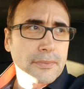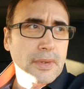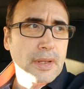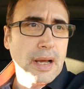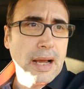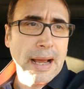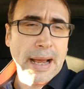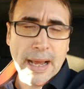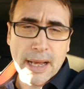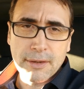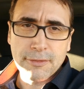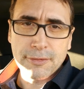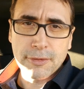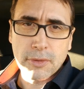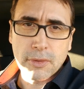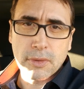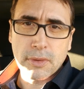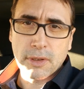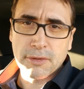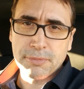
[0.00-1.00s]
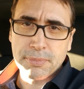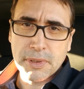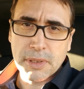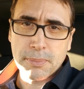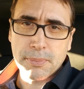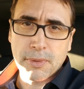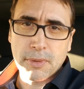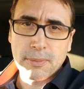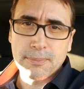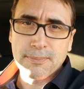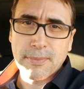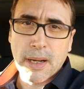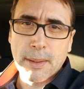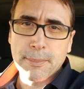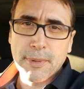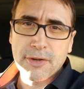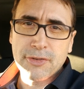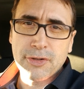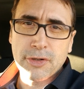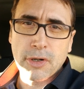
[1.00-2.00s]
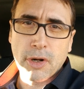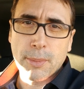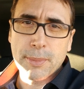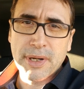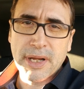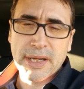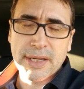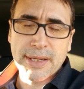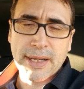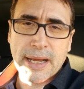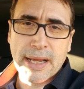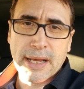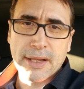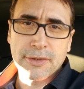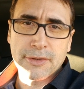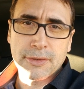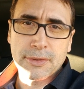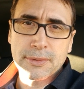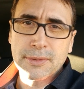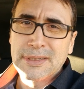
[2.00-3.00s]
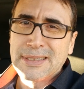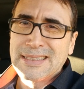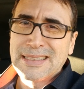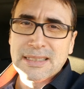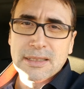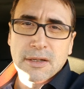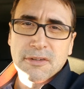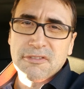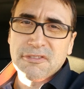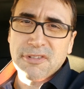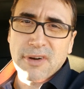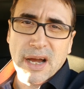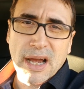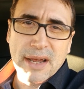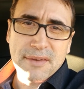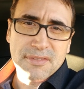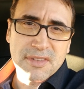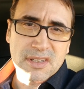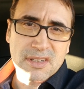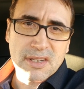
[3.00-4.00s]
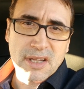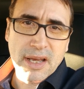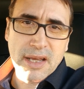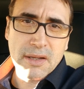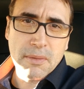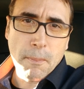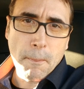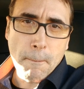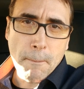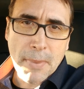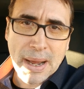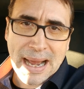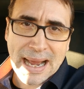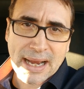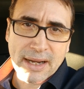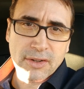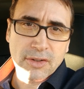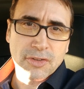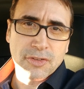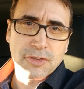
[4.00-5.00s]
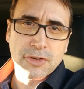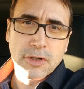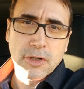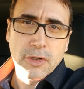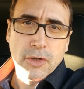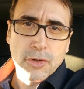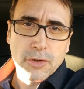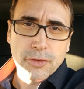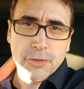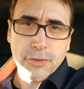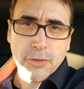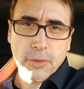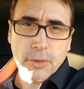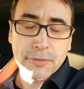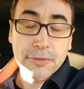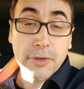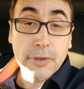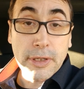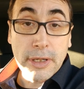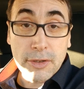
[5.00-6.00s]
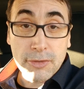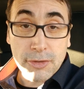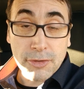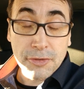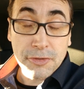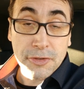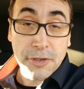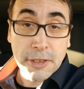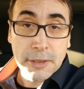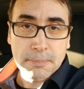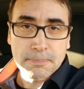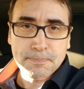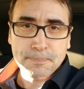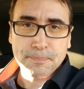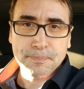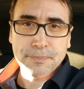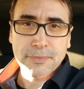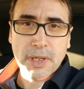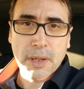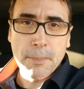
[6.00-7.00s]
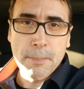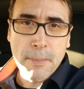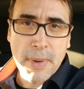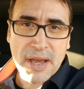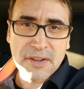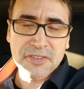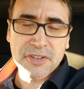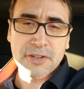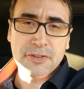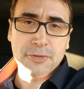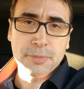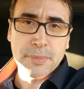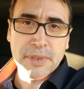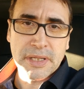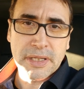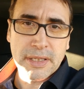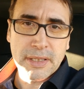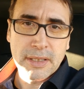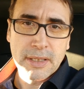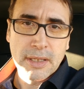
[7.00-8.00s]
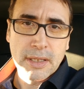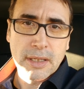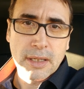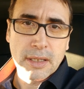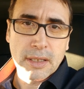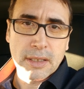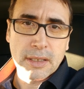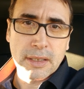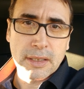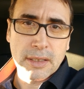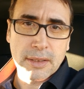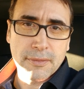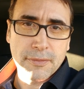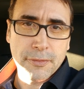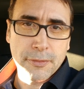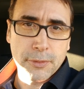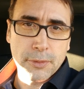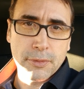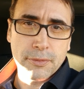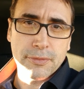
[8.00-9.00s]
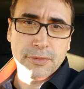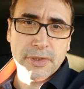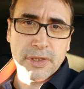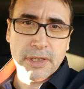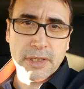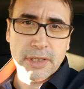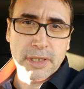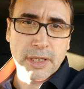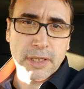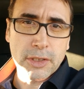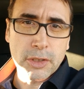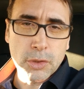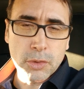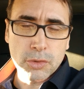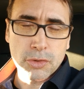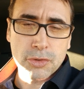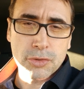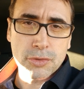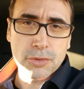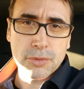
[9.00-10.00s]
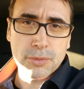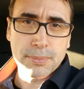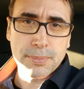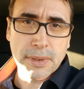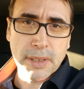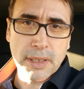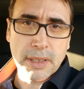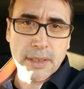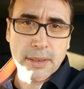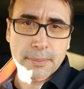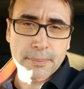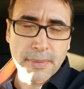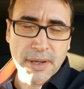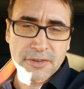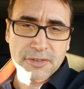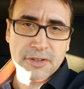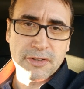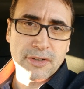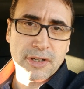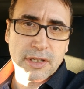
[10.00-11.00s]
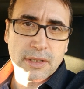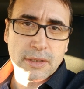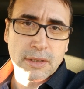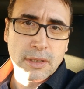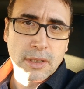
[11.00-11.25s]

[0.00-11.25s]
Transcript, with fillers: a handful of people. I'm not sure how many I can handle, 5 to 10 max. So if you're interested, message me through the YouTube messaging,